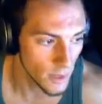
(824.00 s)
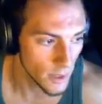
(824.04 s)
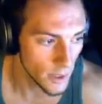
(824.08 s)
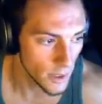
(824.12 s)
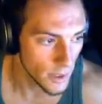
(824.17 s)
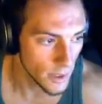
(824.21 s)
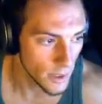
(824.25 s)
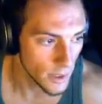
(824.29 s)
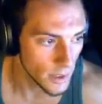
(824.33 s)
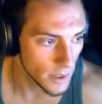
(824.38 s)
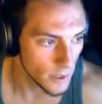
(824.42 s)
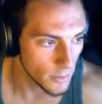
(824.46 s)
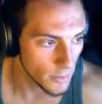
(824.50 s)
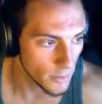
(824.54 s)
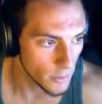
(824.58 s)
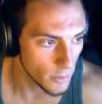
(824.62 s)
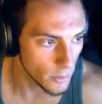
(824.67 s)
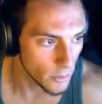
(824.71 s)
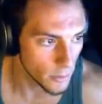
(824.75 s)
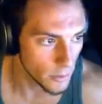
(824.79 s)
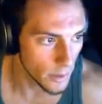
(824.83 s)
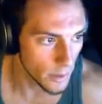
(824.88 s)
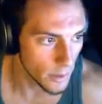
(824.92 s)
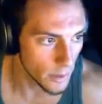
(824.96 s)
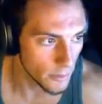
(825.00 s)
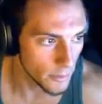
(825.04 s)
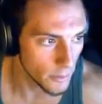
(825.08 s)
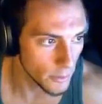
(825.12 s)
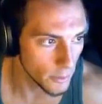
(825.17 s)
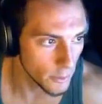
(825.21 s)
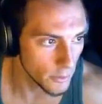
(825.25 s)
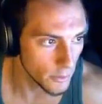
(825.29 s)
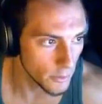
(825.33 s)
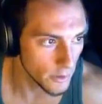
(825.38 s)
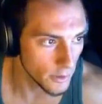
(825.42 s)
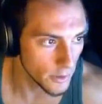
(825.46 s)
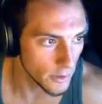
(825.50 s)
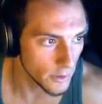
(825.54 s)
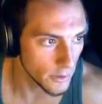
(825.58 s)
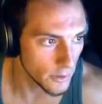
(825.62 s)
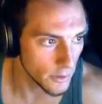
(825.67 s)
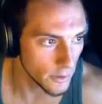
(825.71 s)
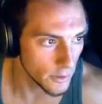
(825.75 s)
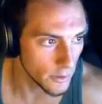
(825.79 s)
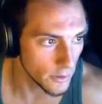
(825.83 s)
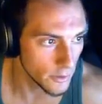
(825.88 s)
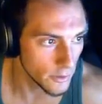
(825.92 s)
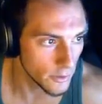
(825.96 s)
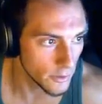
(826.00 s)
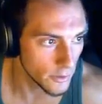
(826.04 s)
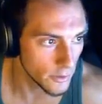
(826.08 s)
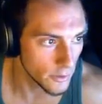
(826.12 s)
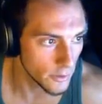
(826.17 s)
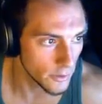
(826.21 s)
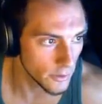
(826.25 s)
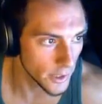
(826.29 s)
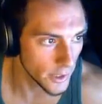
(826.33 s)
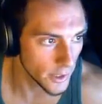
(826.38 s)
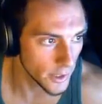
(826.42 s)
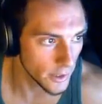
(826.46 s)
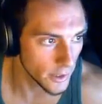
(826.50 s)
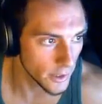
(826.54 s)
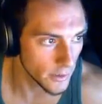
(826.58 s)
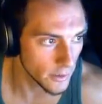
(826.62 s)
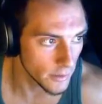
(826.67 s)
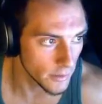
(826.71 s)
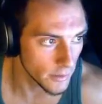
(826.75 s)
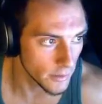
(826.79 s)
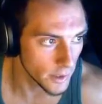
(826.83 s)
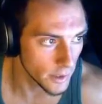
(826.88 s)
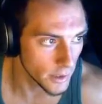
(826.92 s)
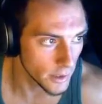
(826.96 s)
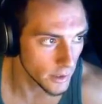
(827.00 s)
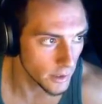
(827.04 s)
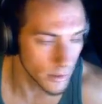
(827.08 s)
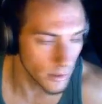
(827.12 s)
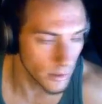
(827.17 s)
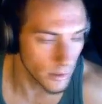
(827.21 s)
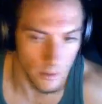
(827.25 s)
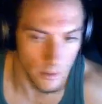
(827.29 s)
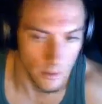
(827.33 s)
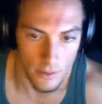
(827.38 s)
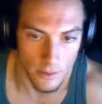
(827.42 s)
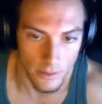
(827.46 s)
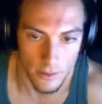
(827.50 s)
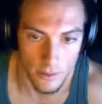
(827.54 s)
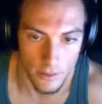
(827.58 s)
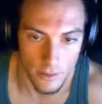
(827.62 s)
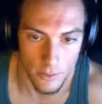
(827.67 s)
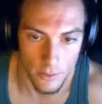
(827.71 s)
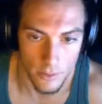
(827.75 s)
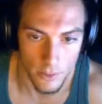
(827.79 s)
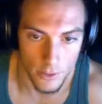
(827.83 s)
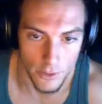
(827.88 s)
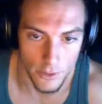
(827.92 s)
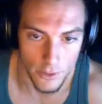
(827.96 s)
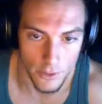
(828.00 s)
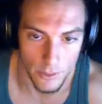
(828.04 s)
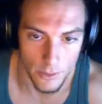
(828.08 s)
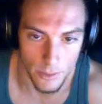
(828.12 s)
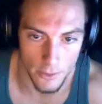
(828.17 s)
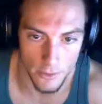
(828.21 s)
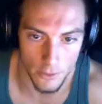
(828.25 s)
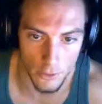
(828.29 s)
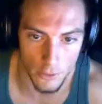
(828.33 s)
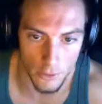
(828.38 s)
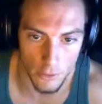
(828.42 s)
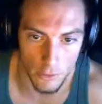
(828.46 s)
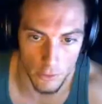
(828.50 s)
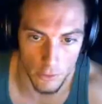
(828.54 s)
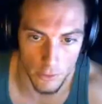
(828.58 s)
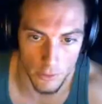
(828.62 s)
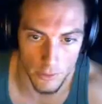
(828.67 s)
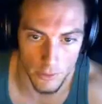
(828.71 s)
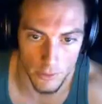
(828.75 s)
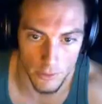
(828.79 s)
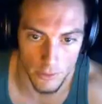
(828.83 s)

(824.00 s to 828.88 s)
Yep, the Reaper Ops build is the second link when you type in solo build.